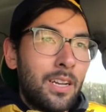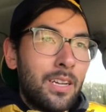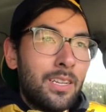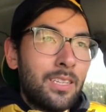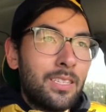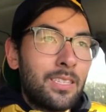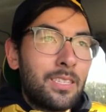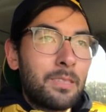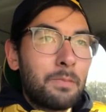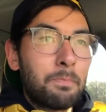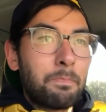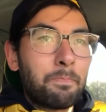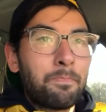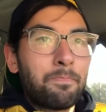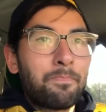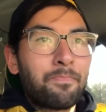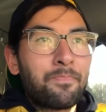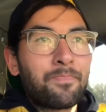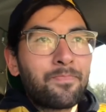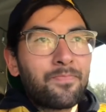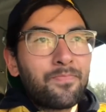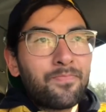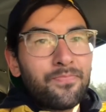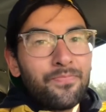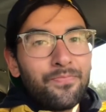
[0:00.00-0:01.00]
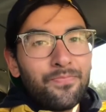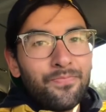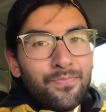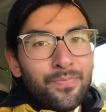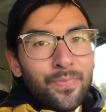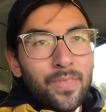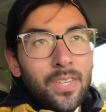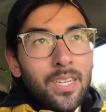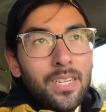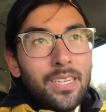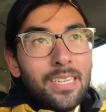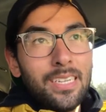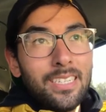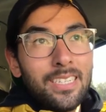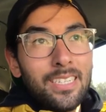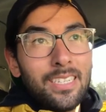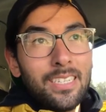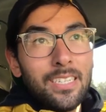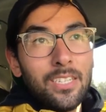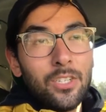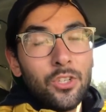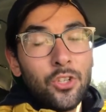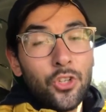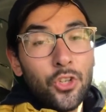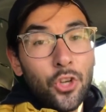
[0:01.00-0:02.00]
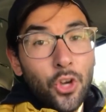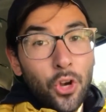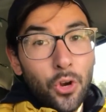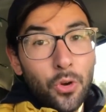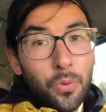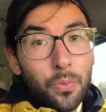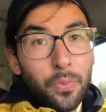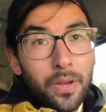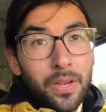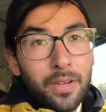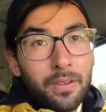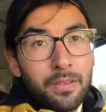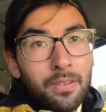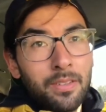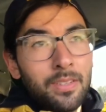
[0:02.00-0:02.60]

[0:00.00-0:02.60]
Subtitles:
is in Job.